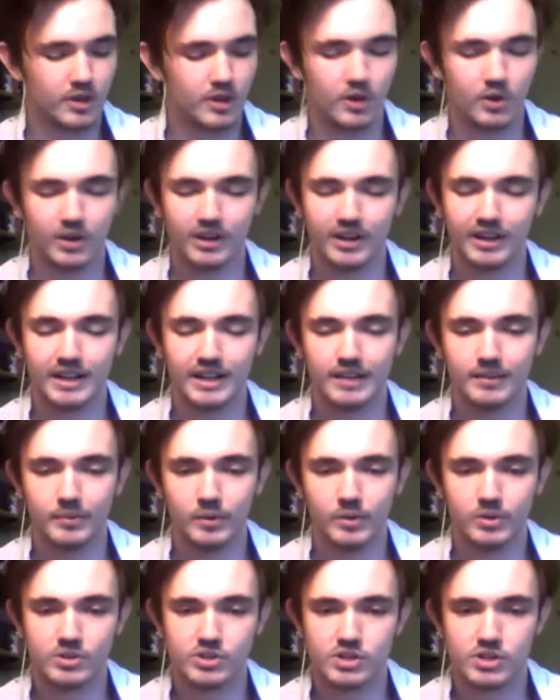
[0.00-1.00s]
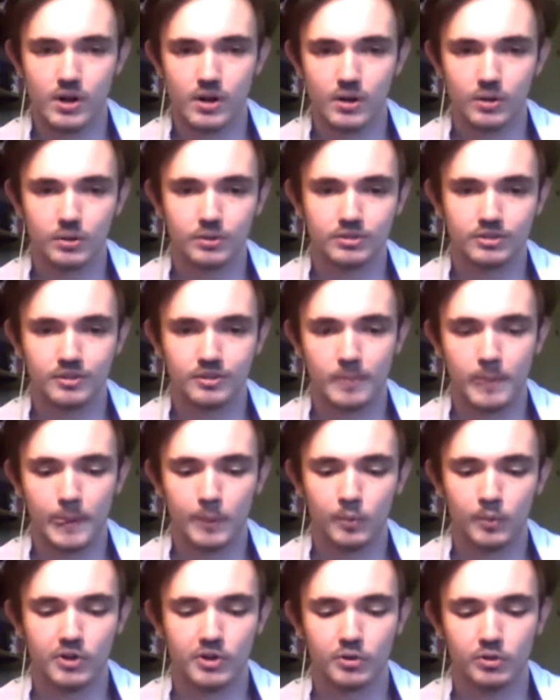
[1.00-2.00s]
good and evil shows
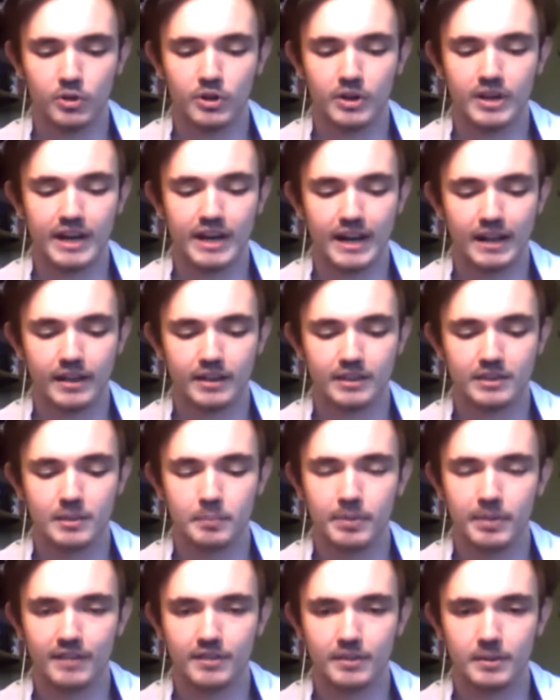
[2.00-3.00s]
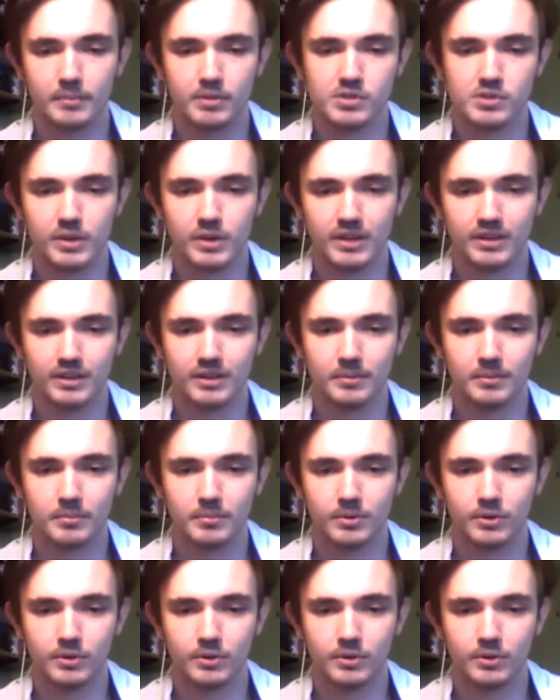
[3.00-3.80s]
where you're looking at like the pivot between them,